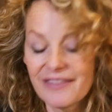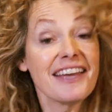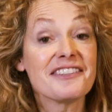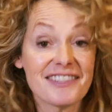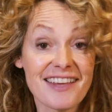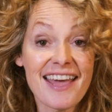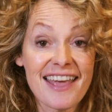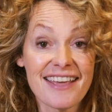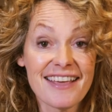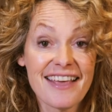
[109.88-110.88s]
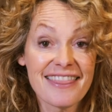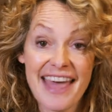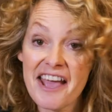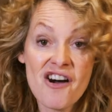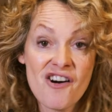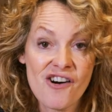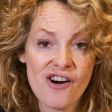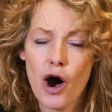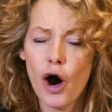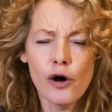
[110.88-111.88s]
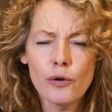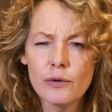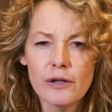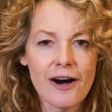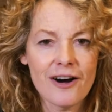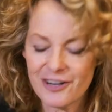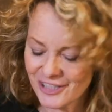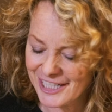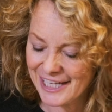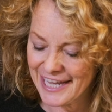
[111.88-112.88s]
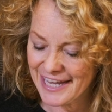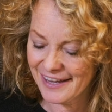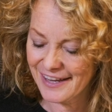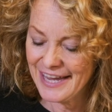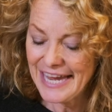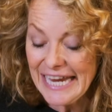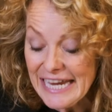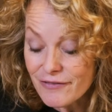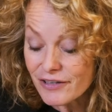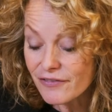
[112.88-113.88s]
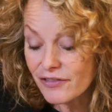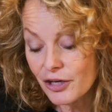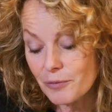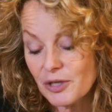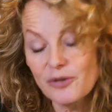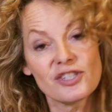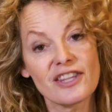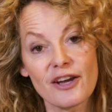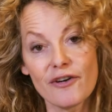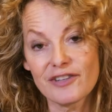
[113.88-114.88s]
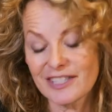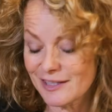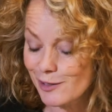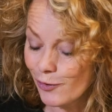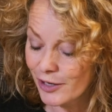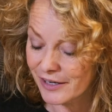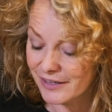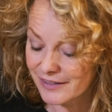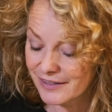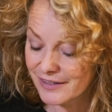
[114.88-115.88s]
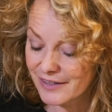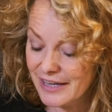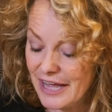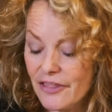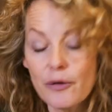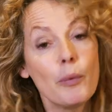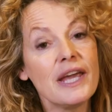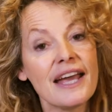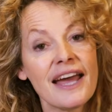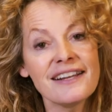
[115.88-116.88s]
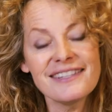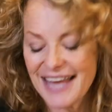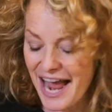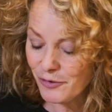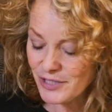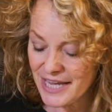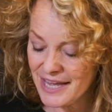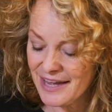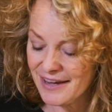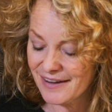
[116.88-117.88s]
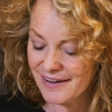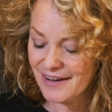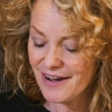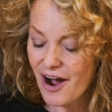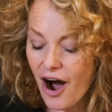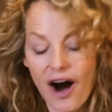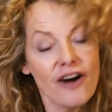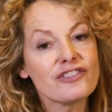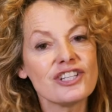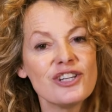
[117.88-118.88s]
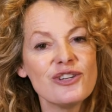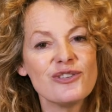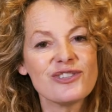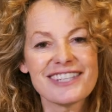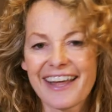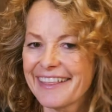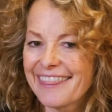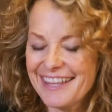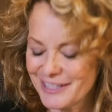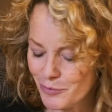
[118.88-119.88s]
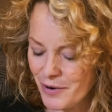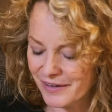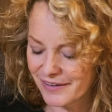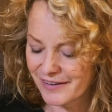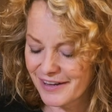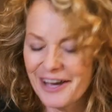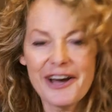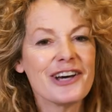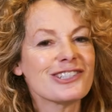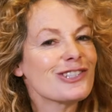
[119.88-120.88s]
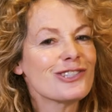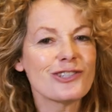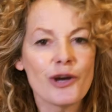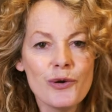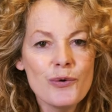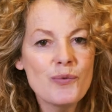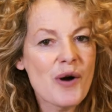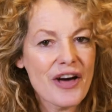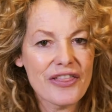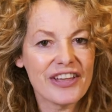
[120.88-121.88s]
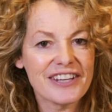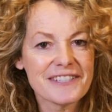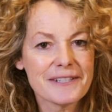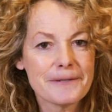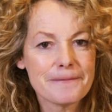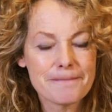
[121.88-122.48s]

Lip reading: They say they are, wholeheartedly, even if the commute to the office is longer. The weekends out here, afternoons like this one, are so worth it.